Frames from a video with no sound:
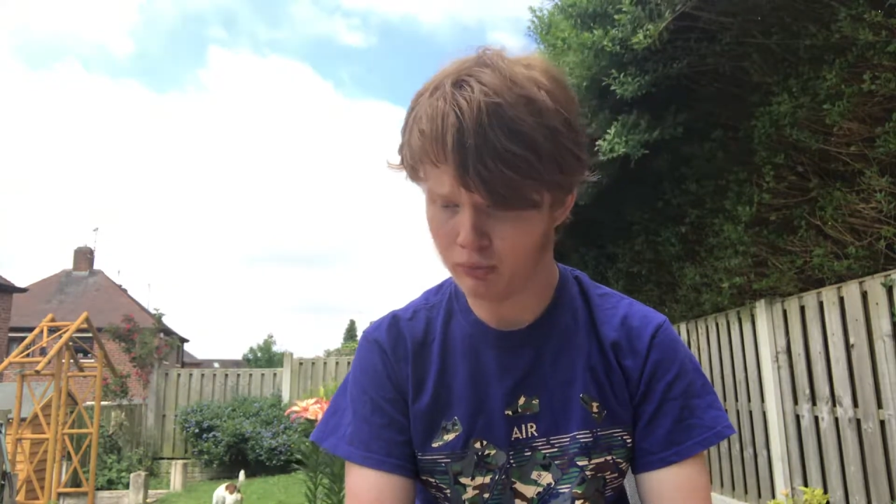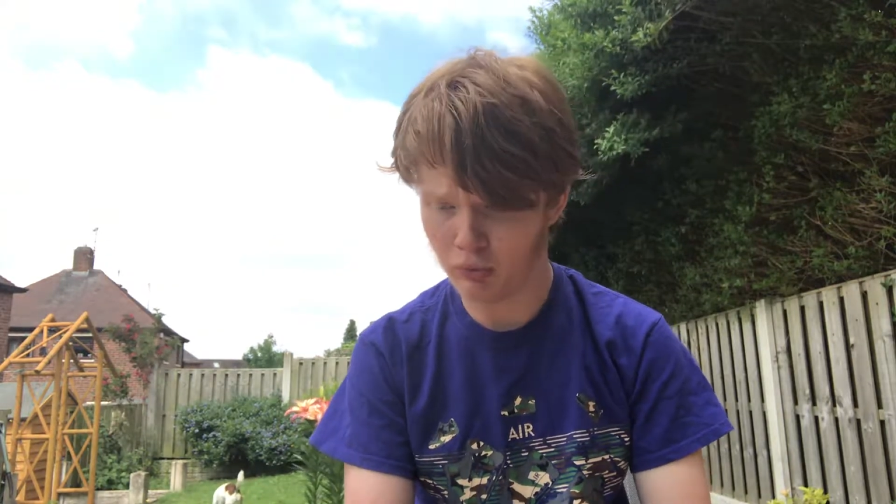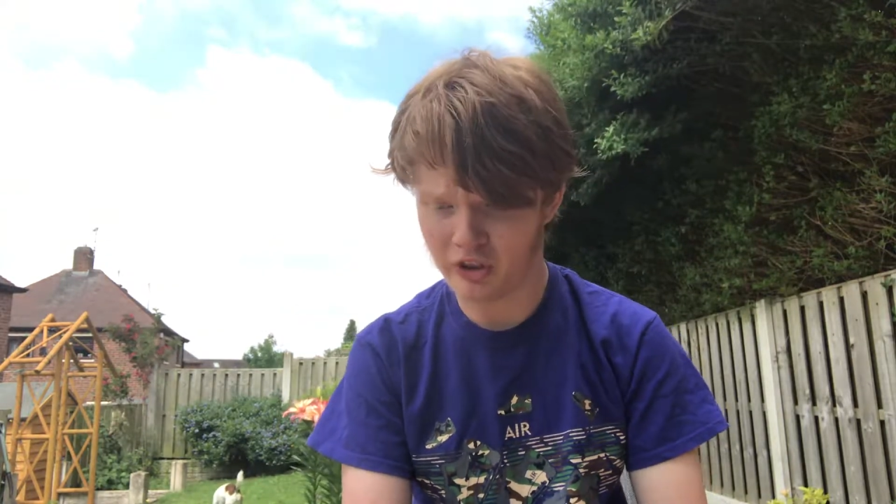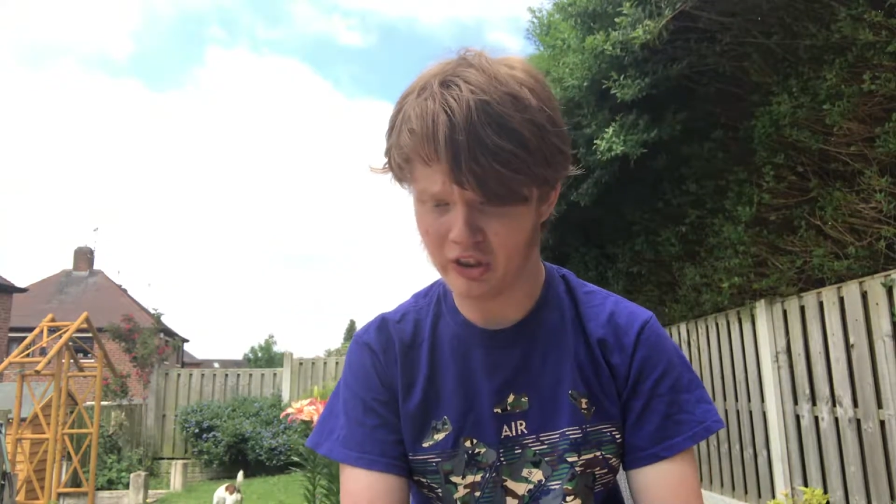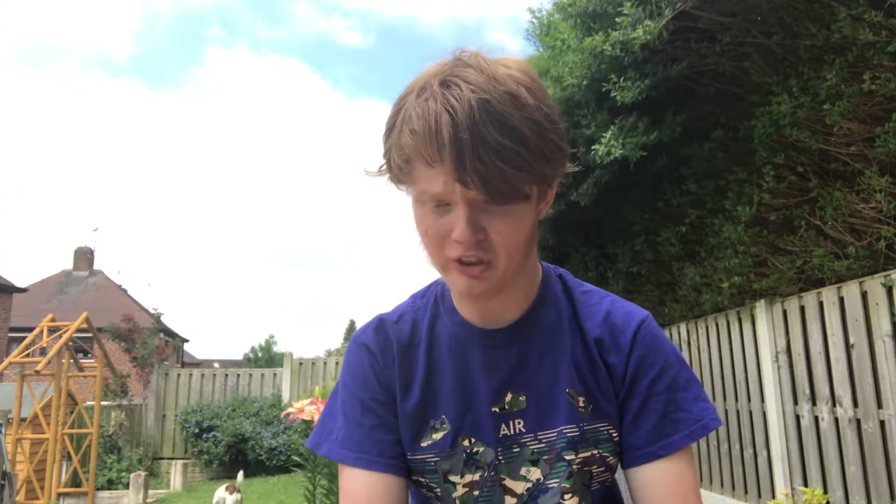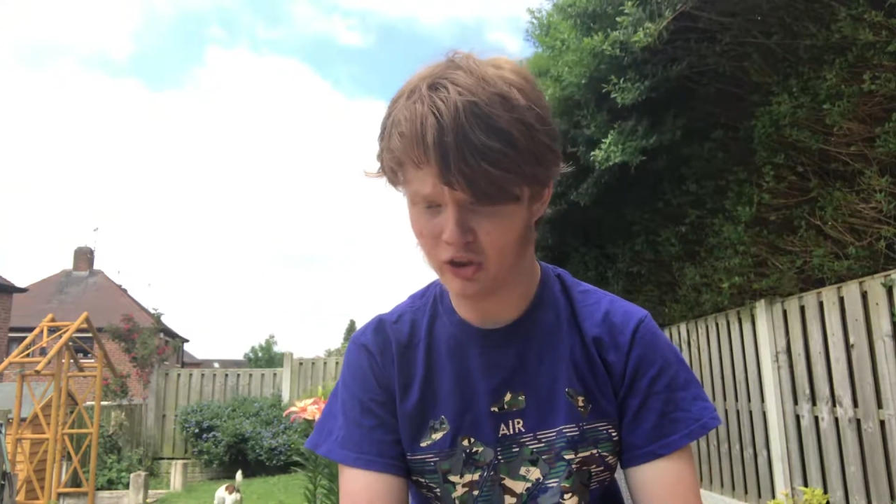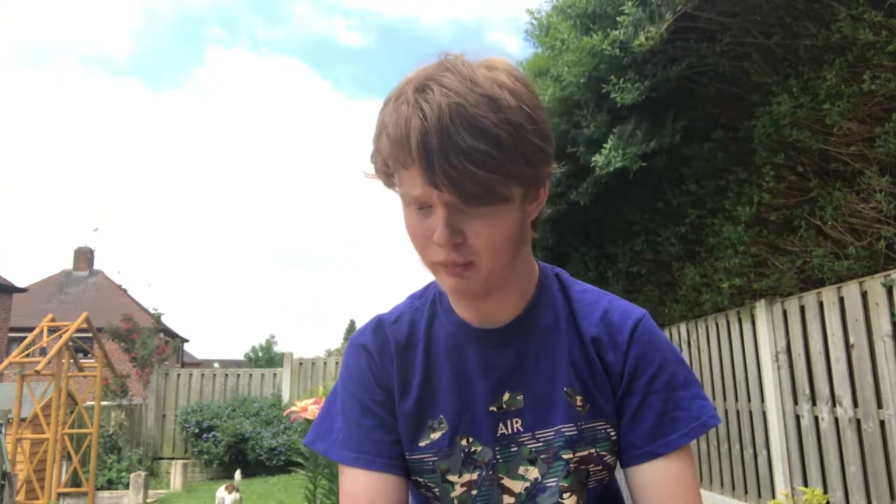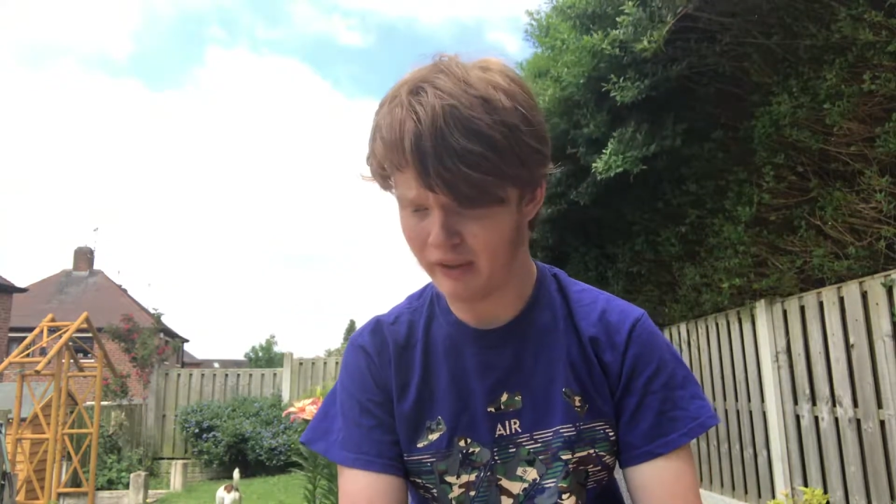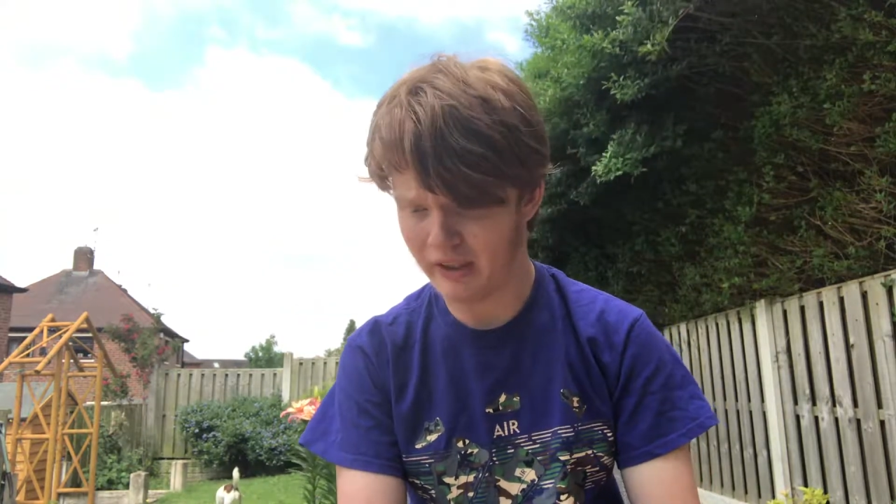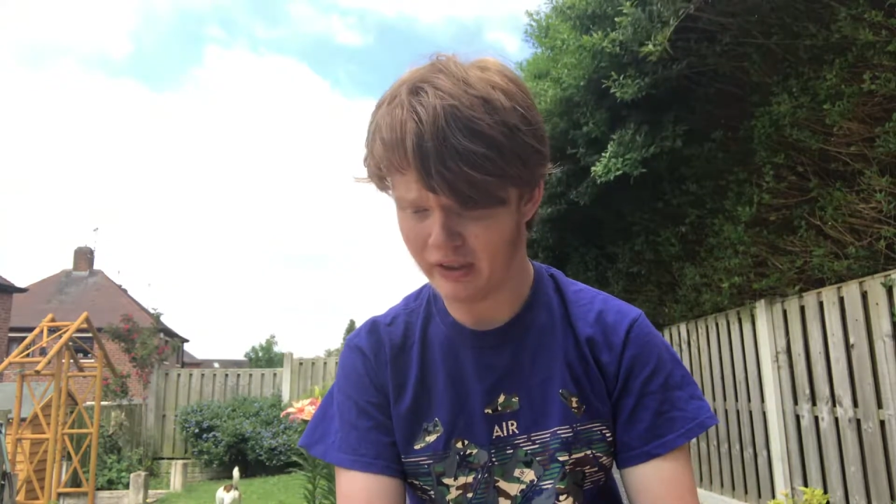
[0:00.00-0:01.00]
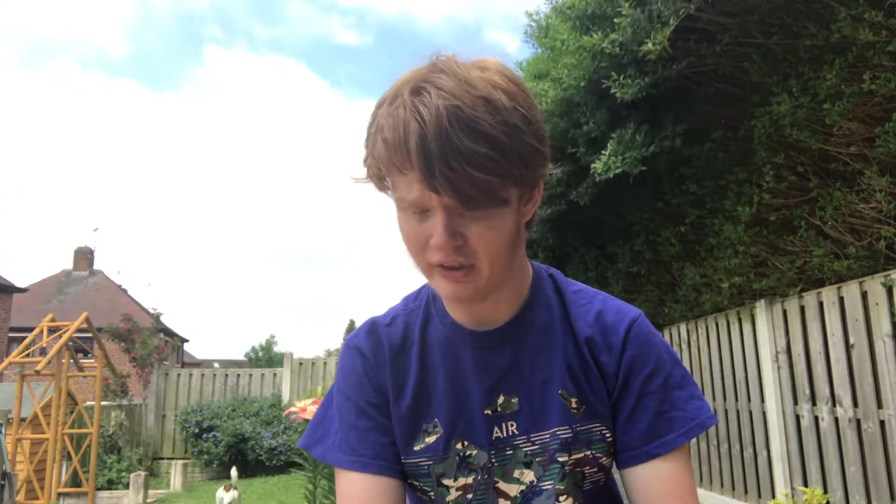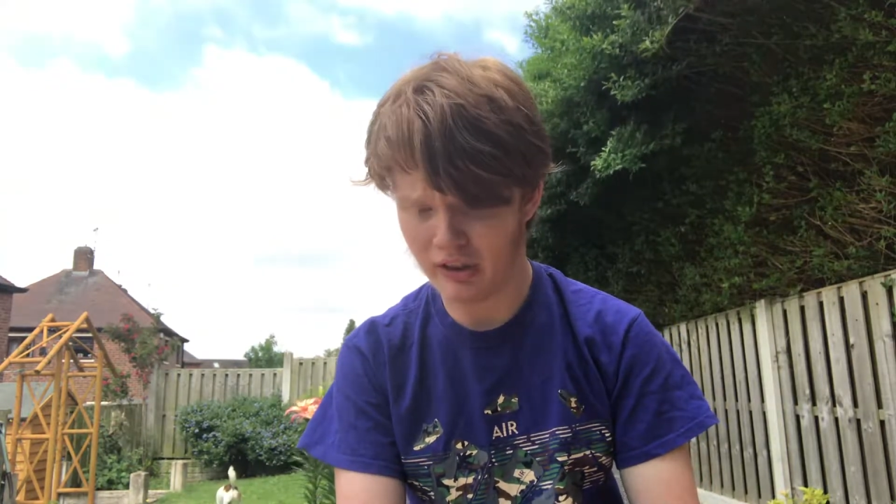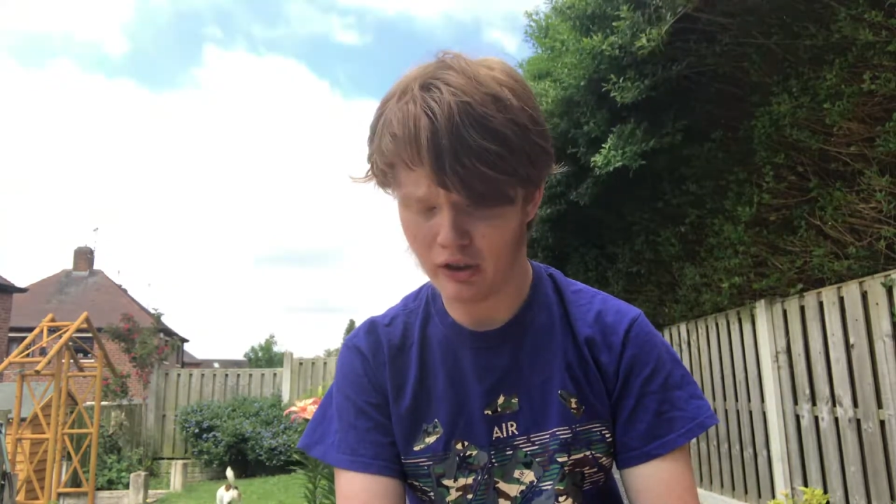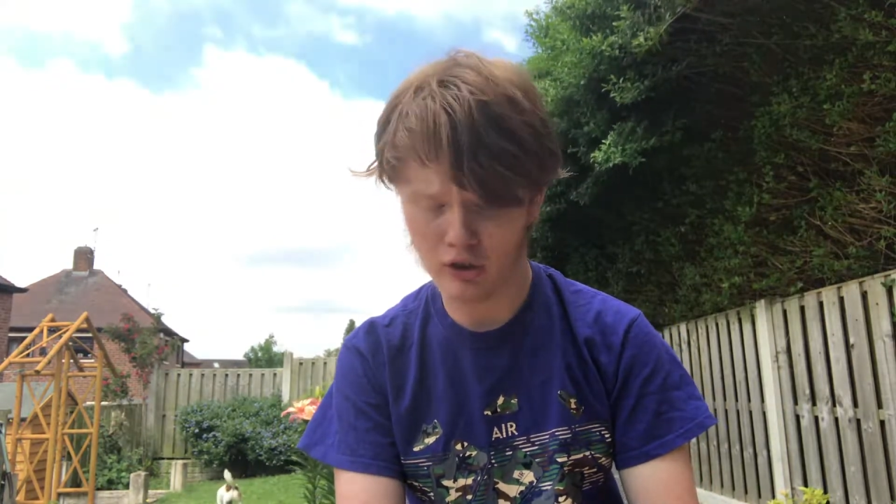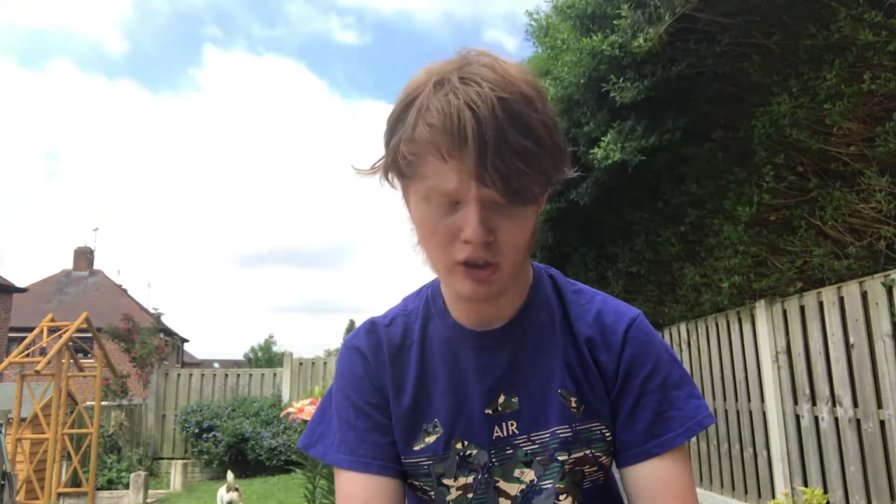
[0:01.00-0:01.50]
which is going to be the other
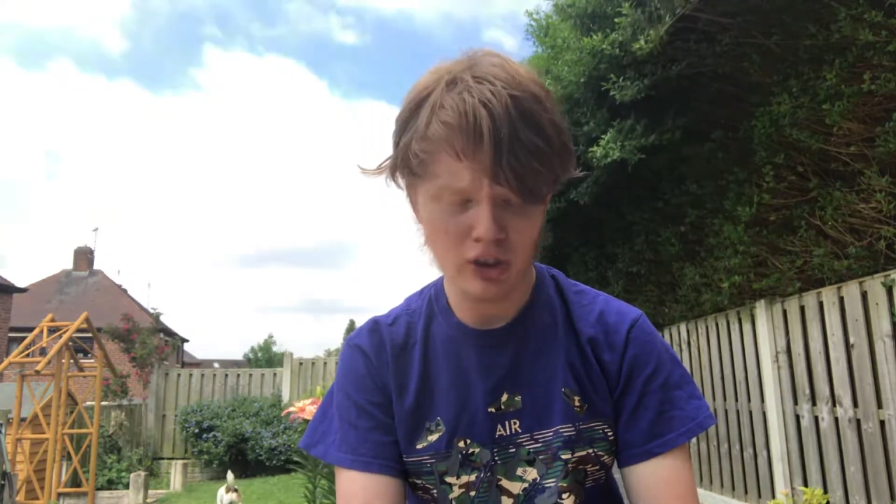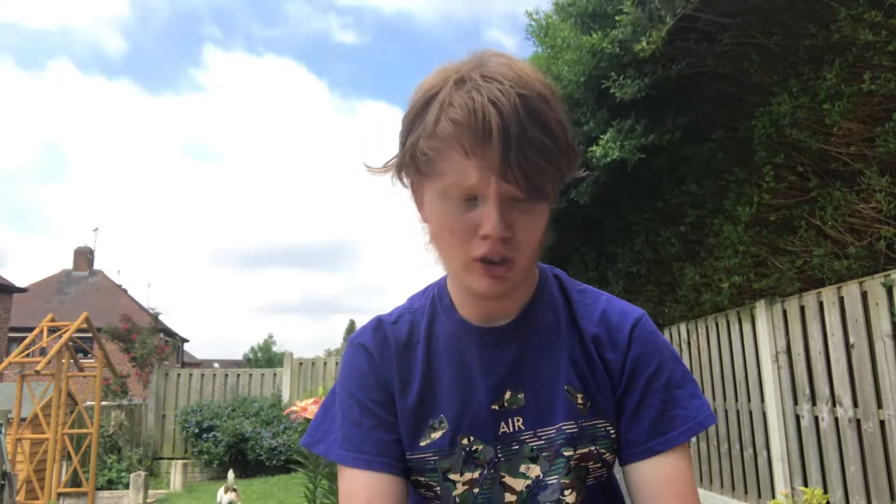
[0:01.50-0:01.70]
title.